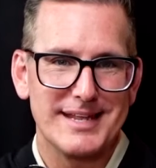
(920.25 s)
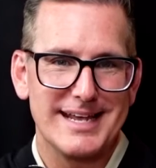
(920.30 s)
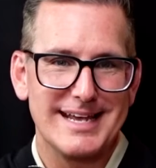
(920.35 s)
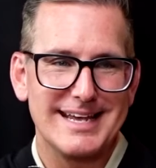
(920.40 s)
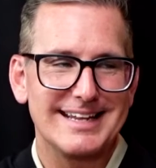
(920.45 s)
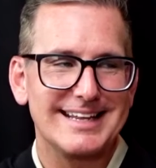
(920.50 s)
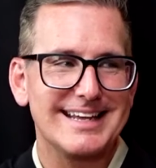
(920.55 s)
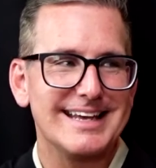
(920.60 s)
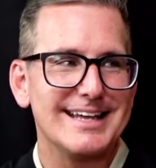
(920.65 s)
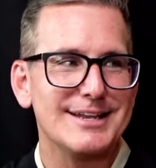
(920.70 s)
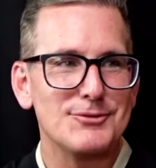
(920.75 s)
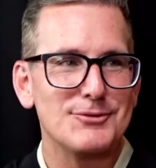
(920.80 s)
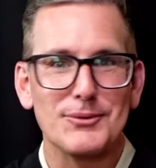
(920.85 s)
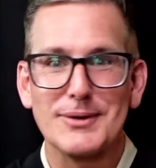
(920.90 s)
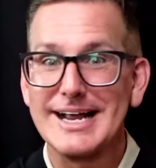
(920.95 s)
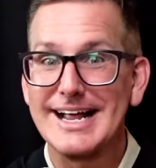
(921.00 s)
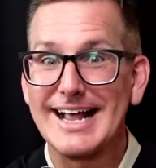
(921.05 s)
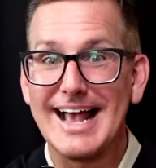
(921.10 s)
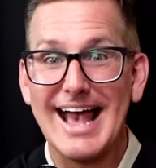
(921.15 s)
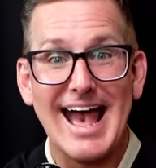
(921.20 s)
it can
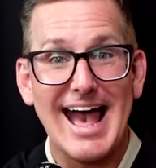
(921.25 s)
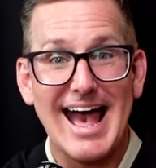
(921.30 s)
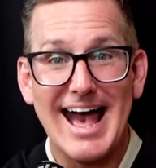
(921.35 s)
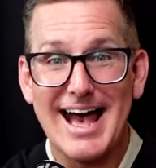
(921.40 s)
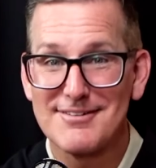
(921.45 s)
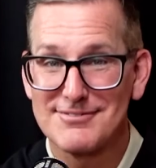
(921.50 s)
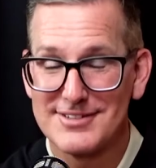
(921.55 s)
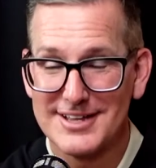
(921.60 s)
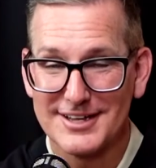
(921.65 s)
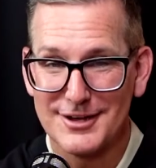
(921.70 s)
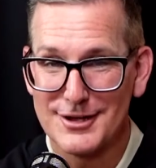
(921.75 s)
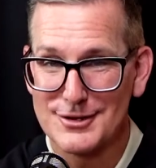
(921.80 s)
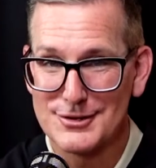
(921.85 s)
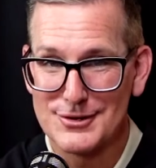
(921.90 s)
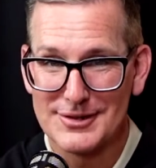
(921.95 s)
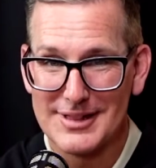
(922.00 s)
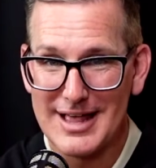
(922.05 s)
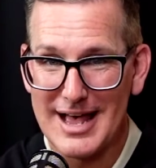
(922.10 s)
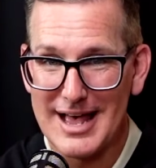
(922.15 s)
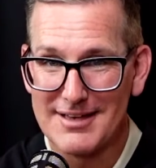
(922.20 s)
wreak havoc on your
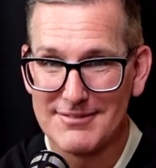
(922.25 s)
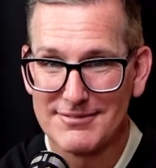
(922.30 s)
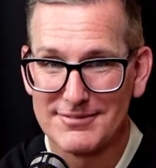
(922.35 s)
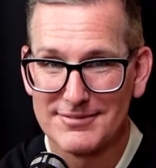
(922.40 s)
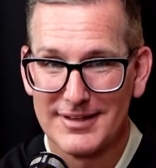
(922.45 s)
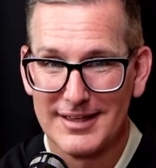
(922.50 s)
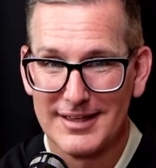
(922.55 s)
life